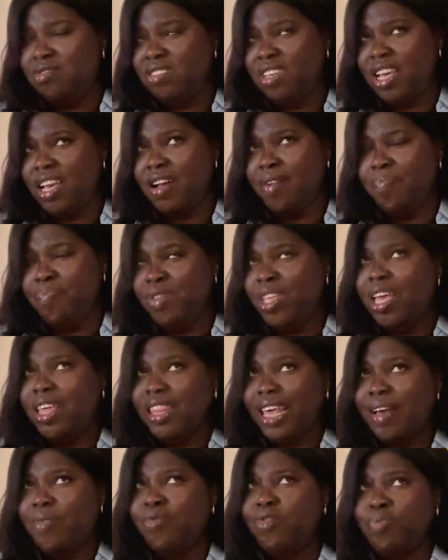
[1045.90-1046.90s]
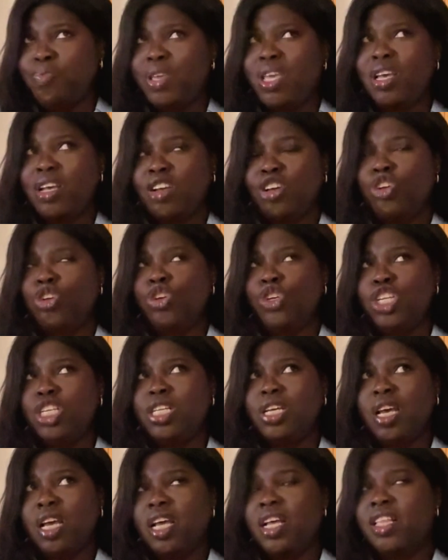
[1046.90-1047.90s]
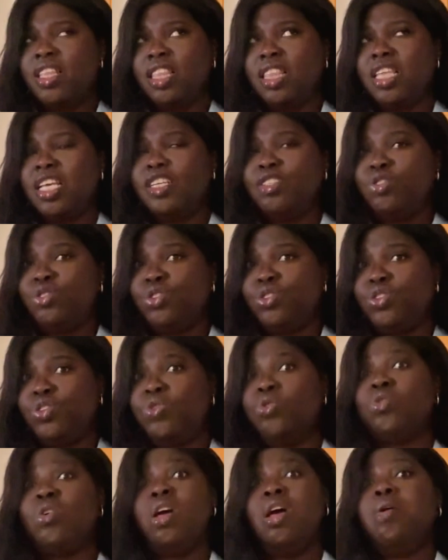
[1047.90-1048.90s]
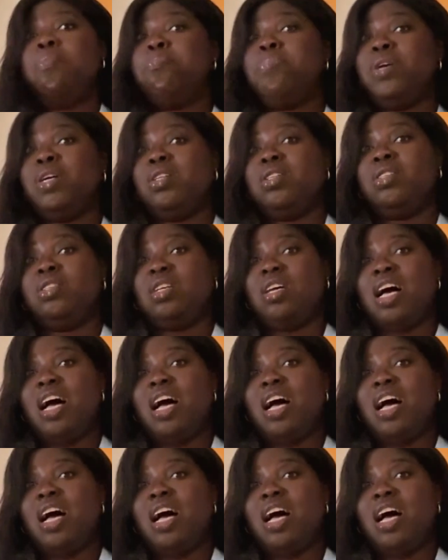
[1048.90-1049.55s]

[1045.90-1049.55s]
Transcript: Yeah, that would be a good thing to do, but